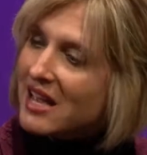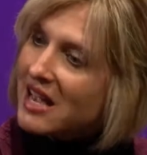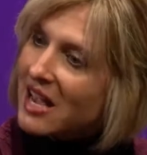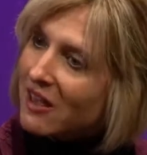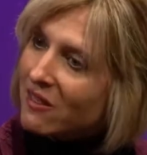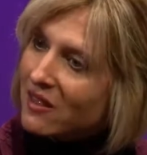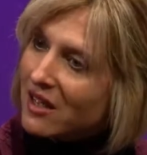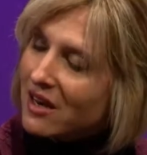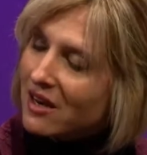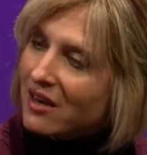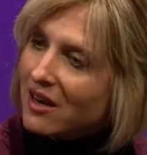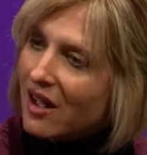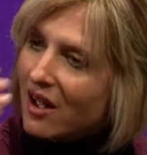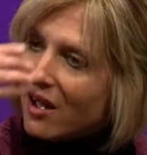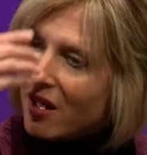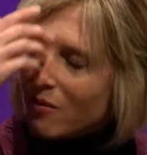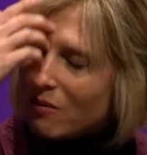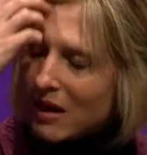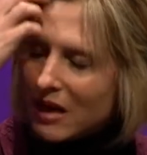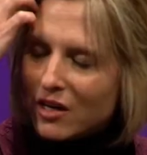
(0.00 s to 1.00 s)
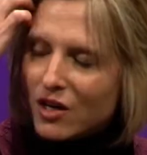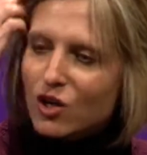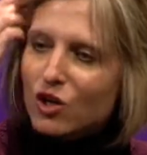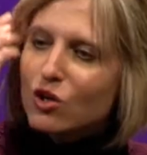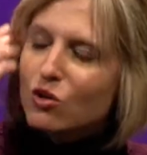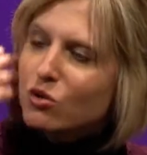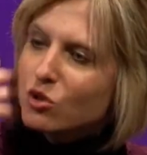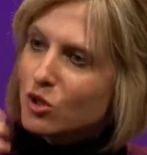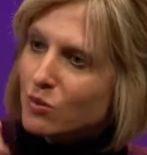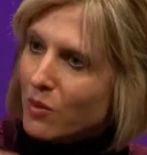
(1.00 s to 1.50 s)
And then, Amanda,
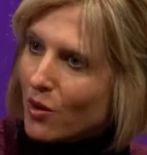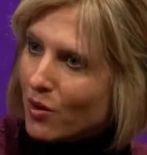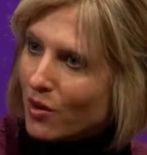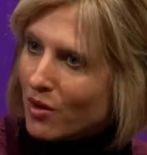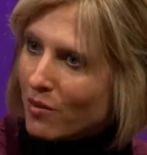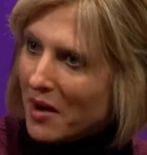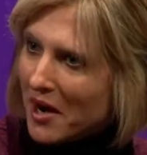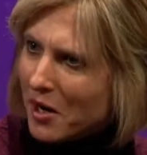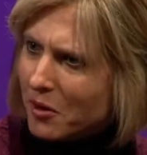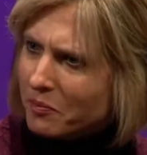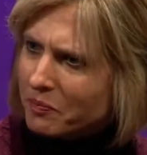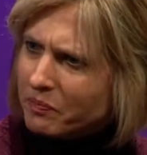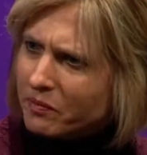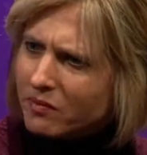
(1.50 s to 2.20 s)
you spoke about